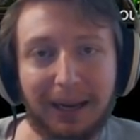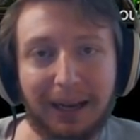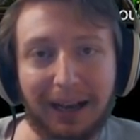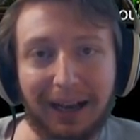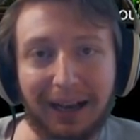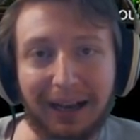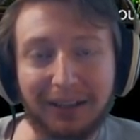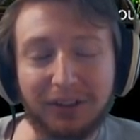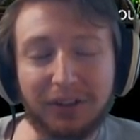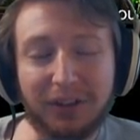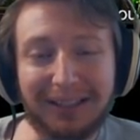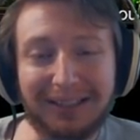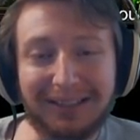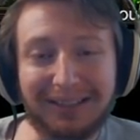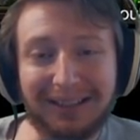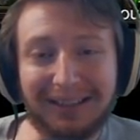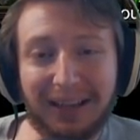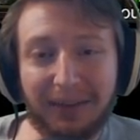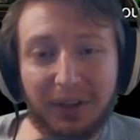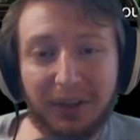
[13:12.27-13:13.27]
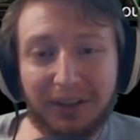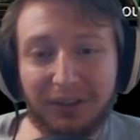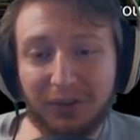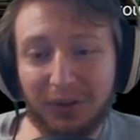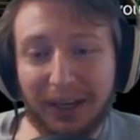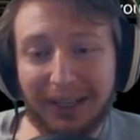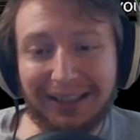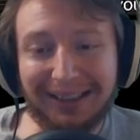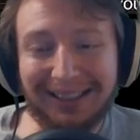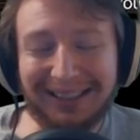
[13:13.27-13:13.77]
Uh, so that's eleven,
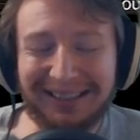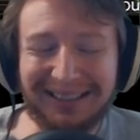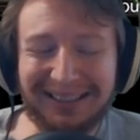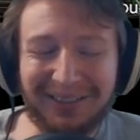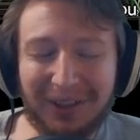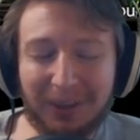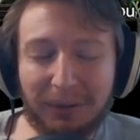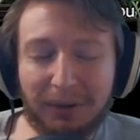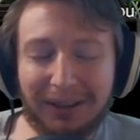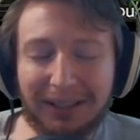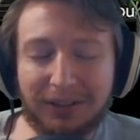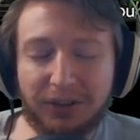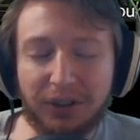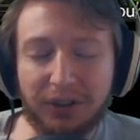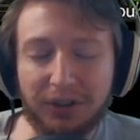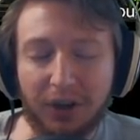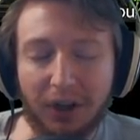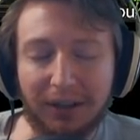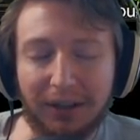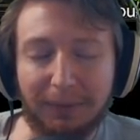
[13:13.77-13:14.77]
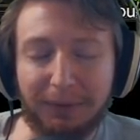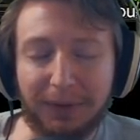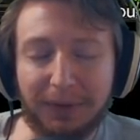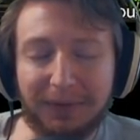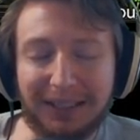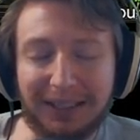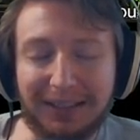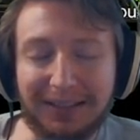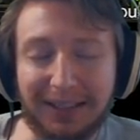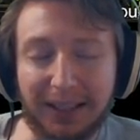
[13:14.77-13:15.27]
right? Like, let's just call it
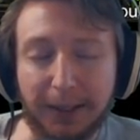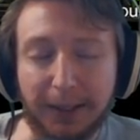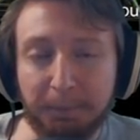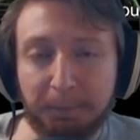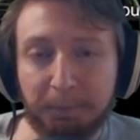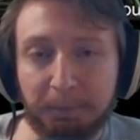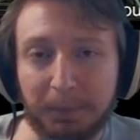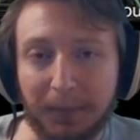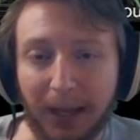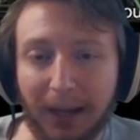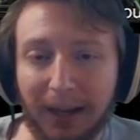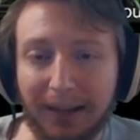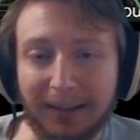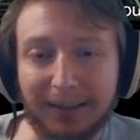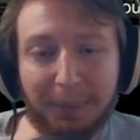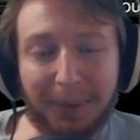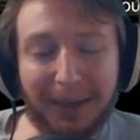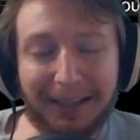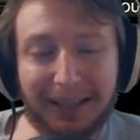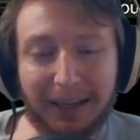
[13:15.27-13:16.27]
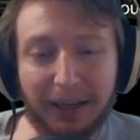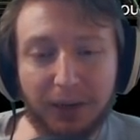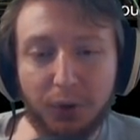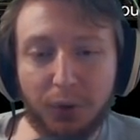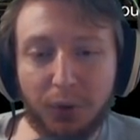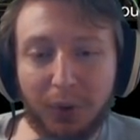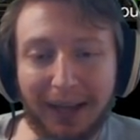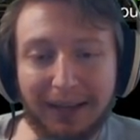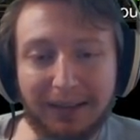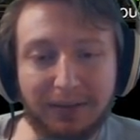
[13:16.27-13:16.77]
fifteen C, uh, depending on
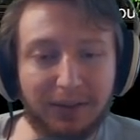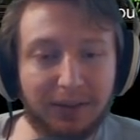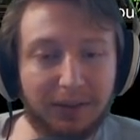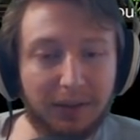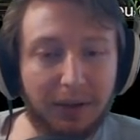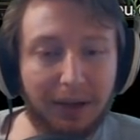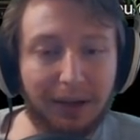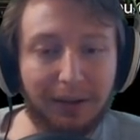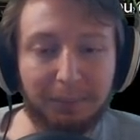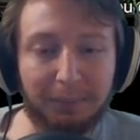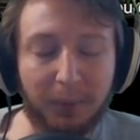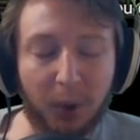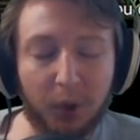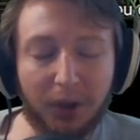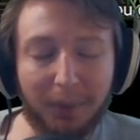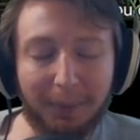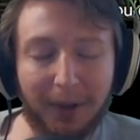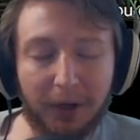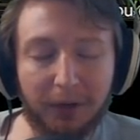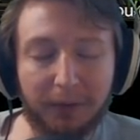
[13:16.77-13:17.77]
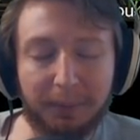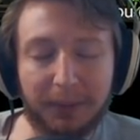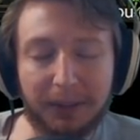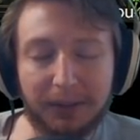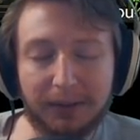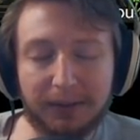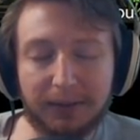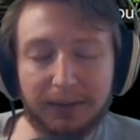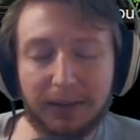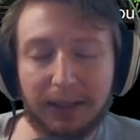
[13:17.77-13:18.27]
who has a bulk amount of
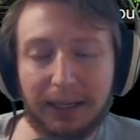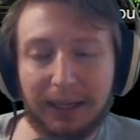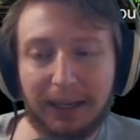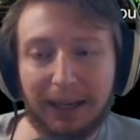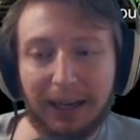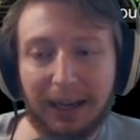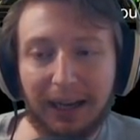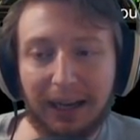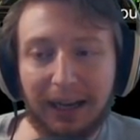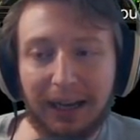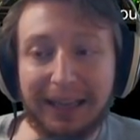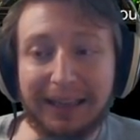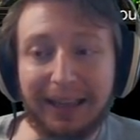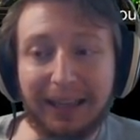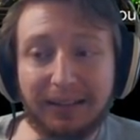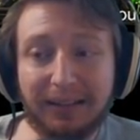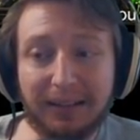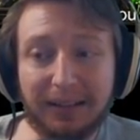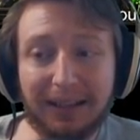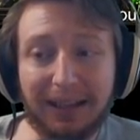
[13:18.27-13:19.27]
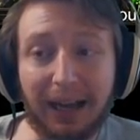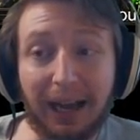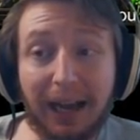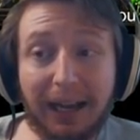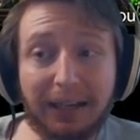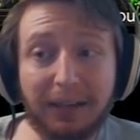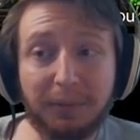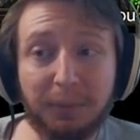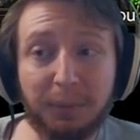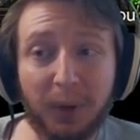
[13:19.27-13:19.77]
beasts. Uh, that's
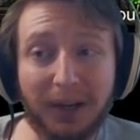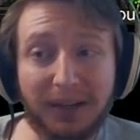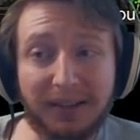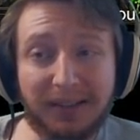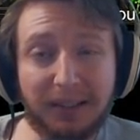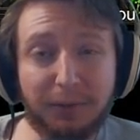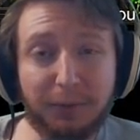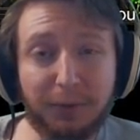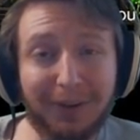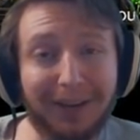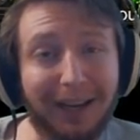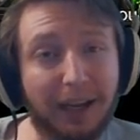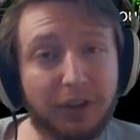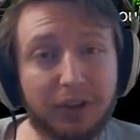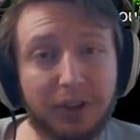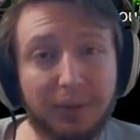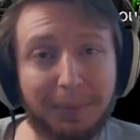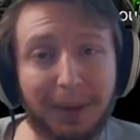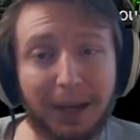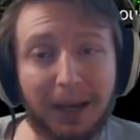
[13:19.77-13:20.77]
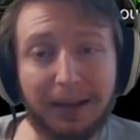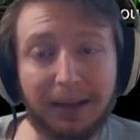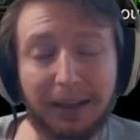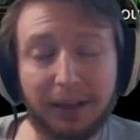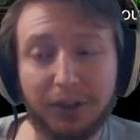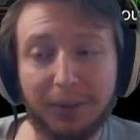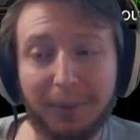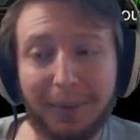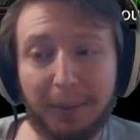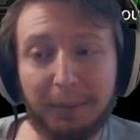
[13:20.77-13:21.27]
kind of pricey for an extra mod on
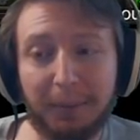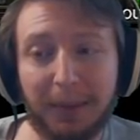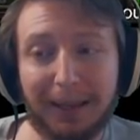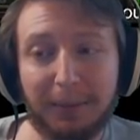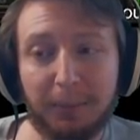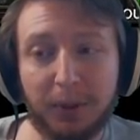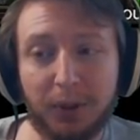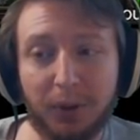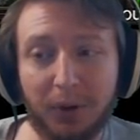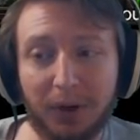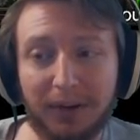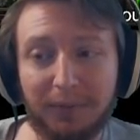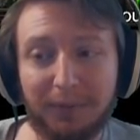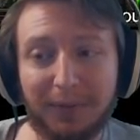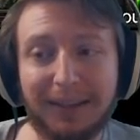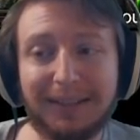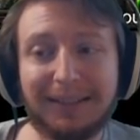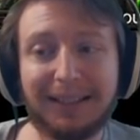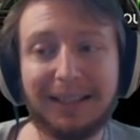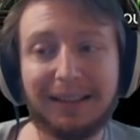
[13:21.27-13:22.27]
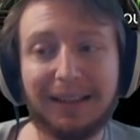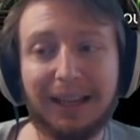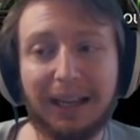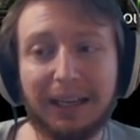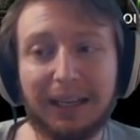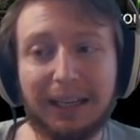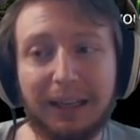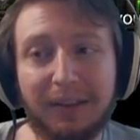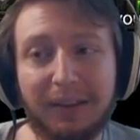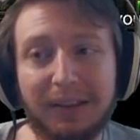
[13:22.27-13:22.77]
your map, but you are investing a lot
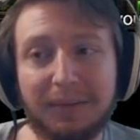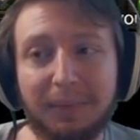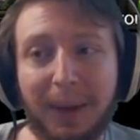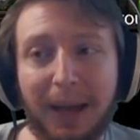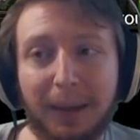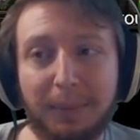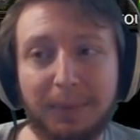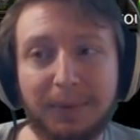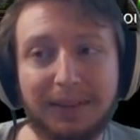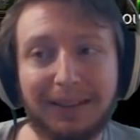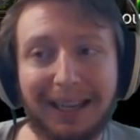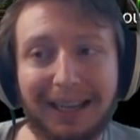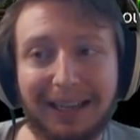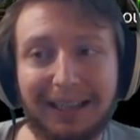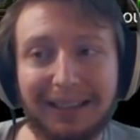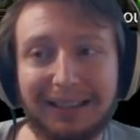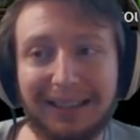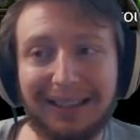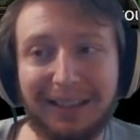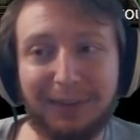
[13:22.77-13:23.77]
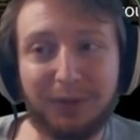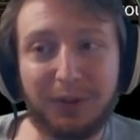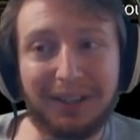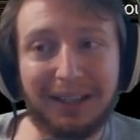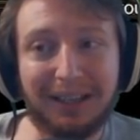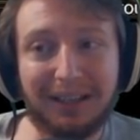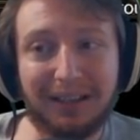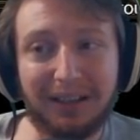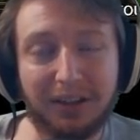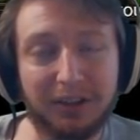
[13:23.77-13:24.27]
into these maps. And if you
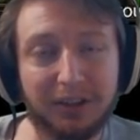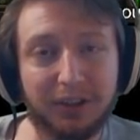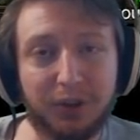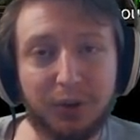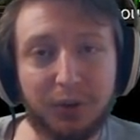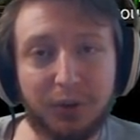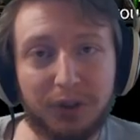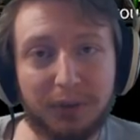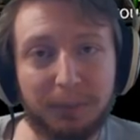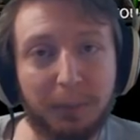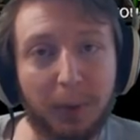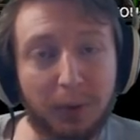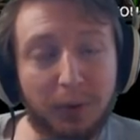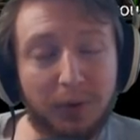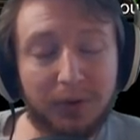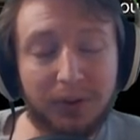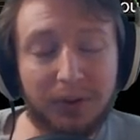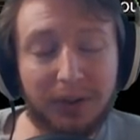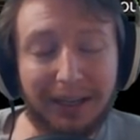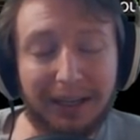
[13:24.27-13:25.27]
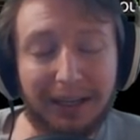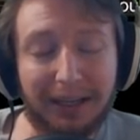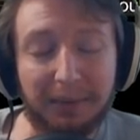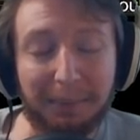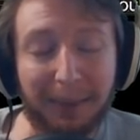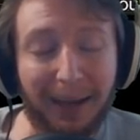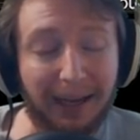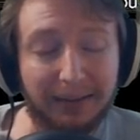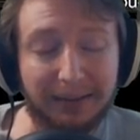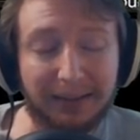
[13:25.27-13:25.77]
get another huge boost in
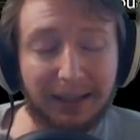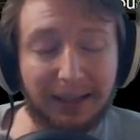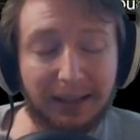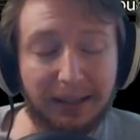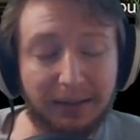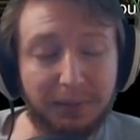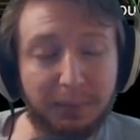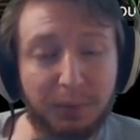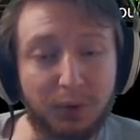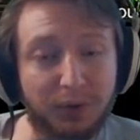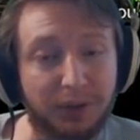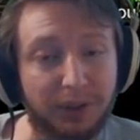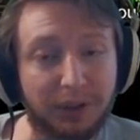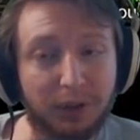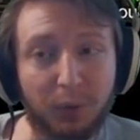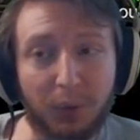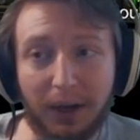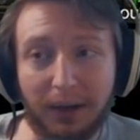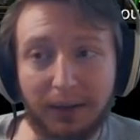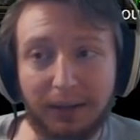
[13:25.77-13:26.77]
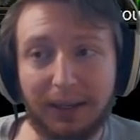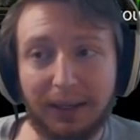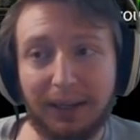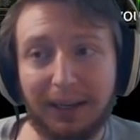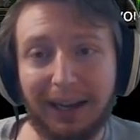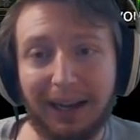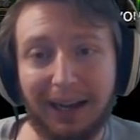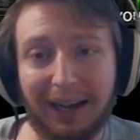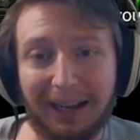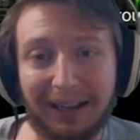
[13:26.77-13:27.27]
pack size, boost in quant,
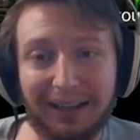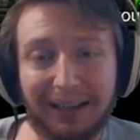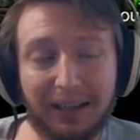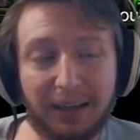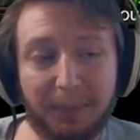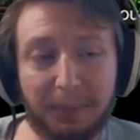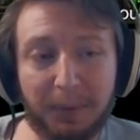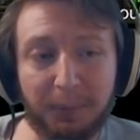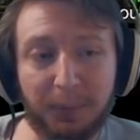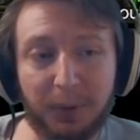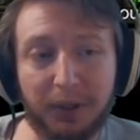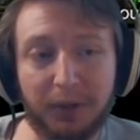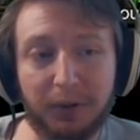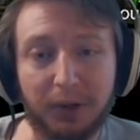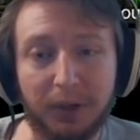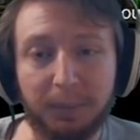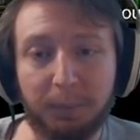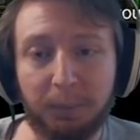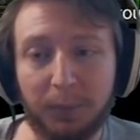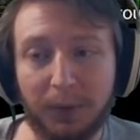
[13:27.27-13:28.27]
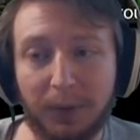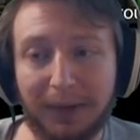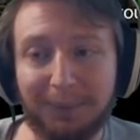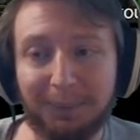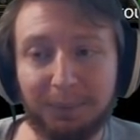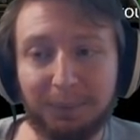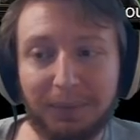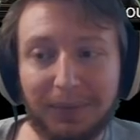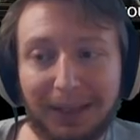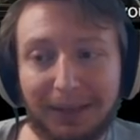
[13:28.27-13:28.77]
uh, that could be pretty good, right?
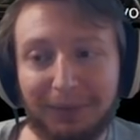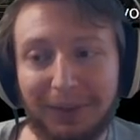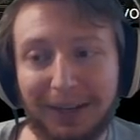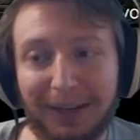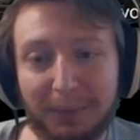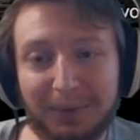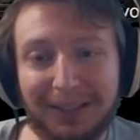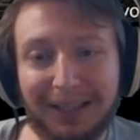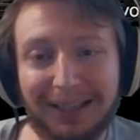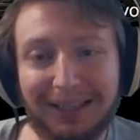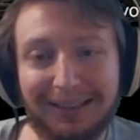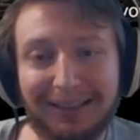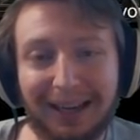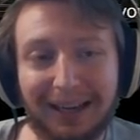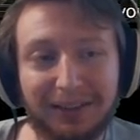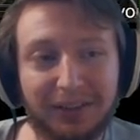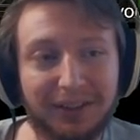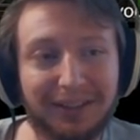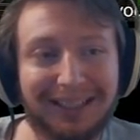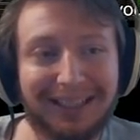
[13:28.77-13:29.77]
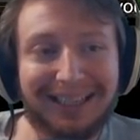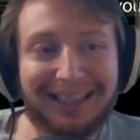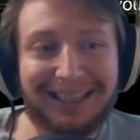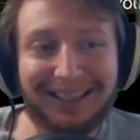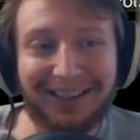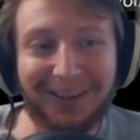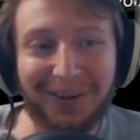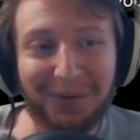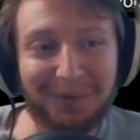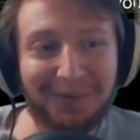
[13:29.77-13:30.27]
If it helps you get a doctor,
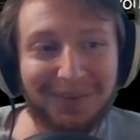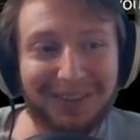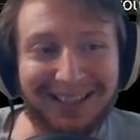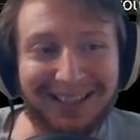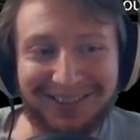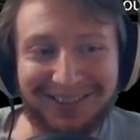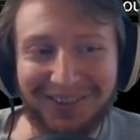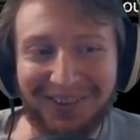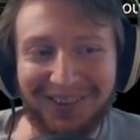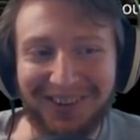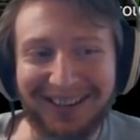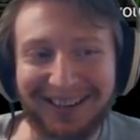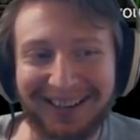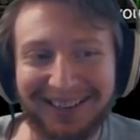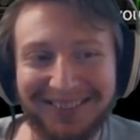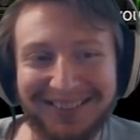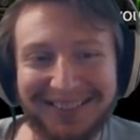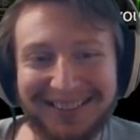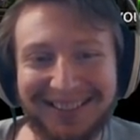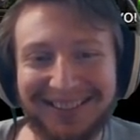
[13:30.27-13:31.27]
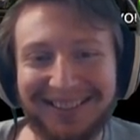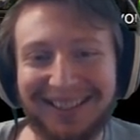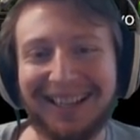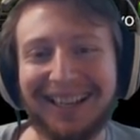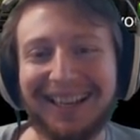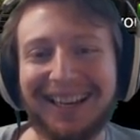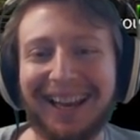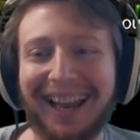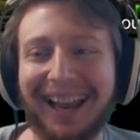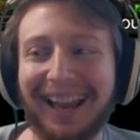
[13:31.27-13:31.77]
you know, whatever, dude.
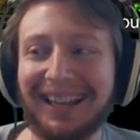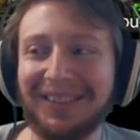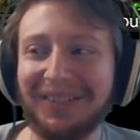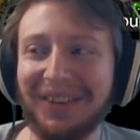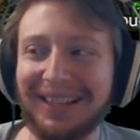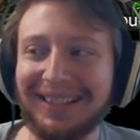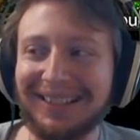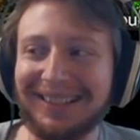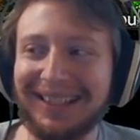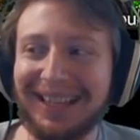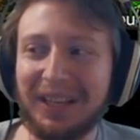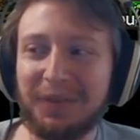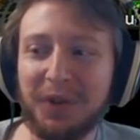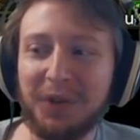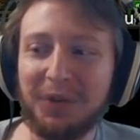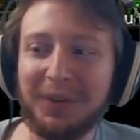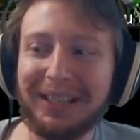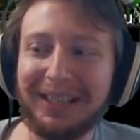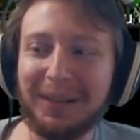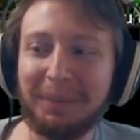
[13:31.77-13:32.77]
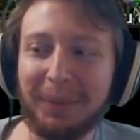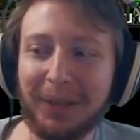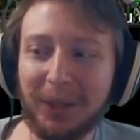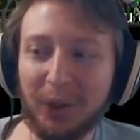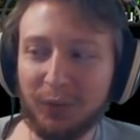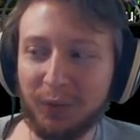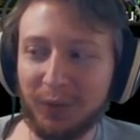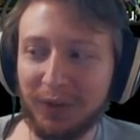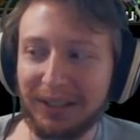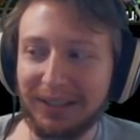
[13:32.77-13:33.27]
Anyways, if you need a
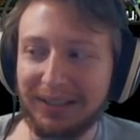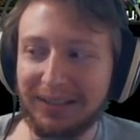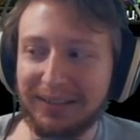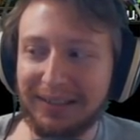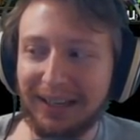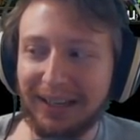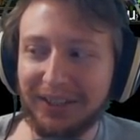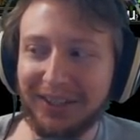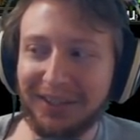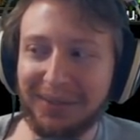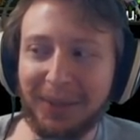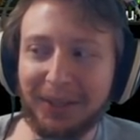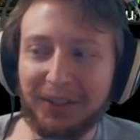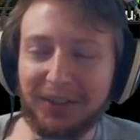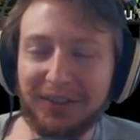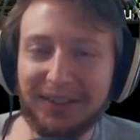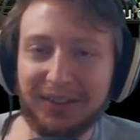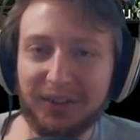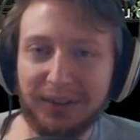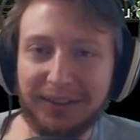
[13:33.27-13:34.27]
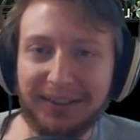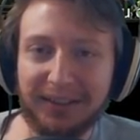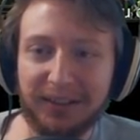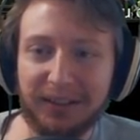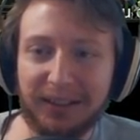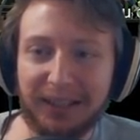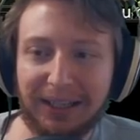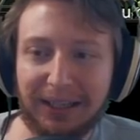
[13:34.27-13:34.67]
build for this, I should have mentioned this earlier.